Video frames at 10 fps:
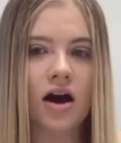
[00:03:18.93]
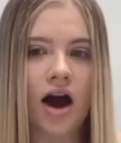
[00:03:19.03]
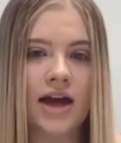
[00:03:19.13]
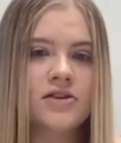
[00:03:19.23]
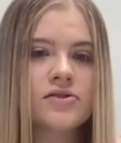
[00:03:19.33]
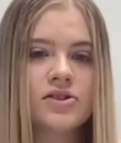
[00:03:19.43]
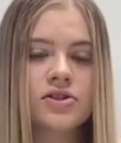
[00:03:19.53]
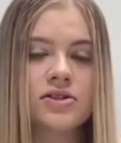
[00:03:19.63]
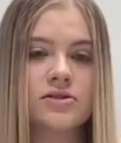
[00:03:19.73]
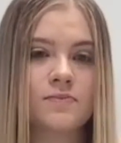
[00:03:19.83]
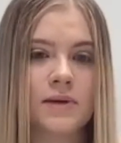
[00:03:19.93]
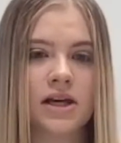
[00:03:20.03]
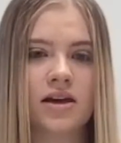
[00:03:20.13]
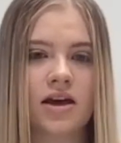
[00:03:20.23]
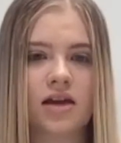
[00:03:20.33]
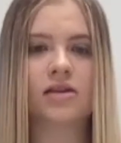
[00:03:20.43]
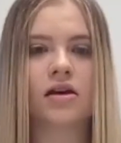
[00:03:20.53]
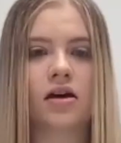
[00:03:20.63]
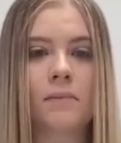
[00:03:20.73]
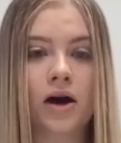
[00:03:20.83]
I used to be in
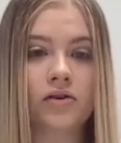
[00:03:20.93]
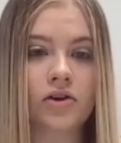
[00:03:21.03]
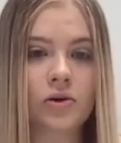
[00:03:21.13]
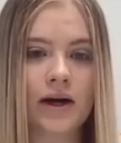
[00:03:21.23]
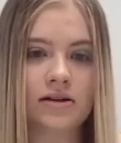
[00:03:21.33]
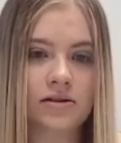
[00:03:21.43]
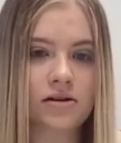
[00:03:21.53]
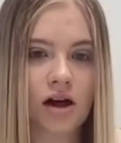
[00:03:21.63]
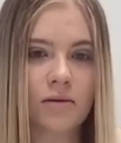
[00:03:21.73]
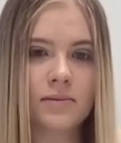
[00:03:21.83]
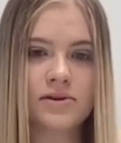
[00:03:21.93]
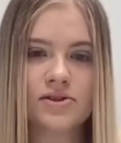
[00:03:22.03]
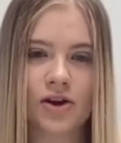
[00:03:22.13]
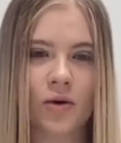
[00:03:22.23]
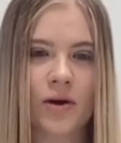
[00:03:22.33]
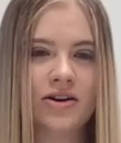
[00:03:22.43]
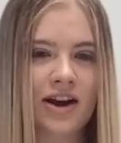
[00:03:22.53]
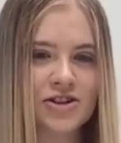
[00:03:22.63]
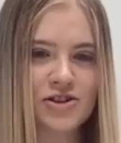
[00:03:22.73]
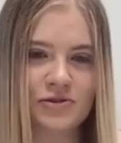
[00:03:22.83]
the Model UN Club, so
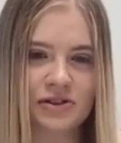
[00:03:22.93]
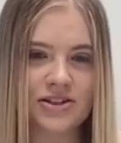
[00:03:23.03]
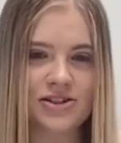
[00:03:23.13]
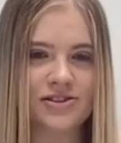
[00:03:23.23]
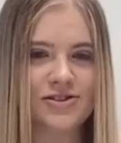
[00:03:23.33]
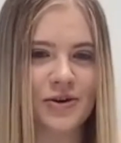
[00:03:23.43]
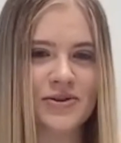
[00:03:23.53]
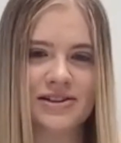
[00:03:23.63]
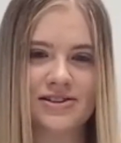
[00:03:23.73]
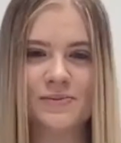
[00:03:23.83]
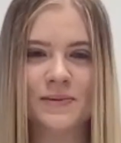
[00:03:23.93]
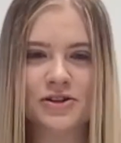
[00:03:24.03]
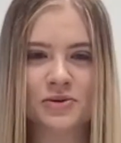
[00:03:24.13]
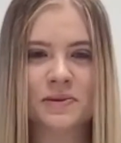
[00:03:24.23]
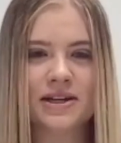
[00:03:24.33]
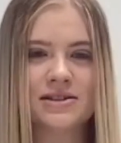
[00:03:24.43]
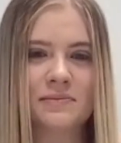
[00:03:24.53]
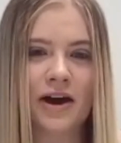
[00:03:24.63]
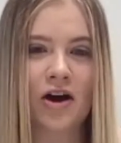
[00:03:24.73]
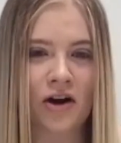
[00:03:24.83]
international relations always has a special place in
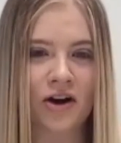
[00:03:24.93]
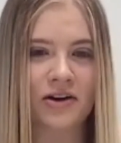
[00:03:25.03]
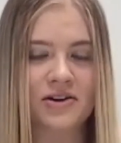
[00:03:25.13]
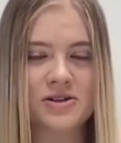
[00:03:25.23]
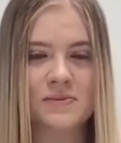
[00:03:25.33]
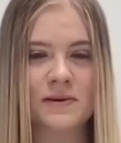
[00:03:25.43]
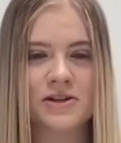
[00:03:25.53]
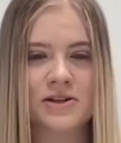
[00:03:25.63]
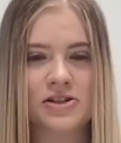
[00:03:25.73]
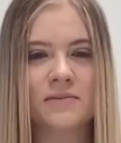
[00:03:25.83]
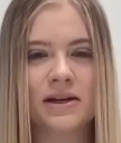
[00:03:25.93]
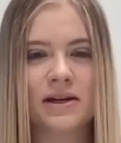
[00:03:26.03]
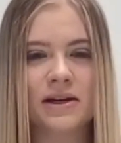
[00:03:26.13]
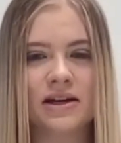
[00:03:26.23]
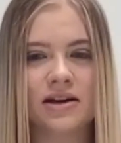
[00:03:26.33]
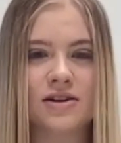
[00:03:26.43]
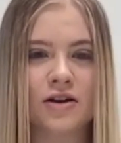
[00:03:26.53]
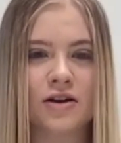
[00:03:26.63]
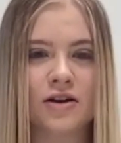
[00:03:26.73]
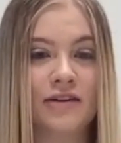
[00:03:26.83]
my heart, especially because
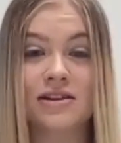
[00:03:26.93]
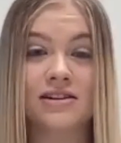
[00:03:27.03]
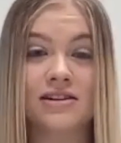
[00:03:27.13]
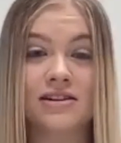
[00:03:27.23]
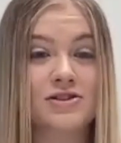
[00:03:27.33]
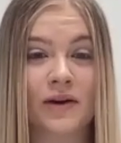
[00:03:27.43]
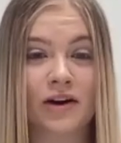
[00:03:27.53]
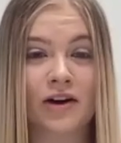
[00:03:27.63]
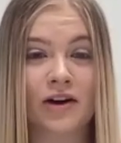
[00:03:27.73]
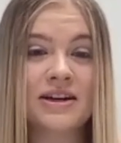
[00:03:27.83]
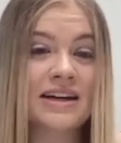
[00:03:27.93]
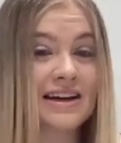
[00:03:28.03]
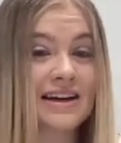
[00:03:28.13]
of everything that's going on,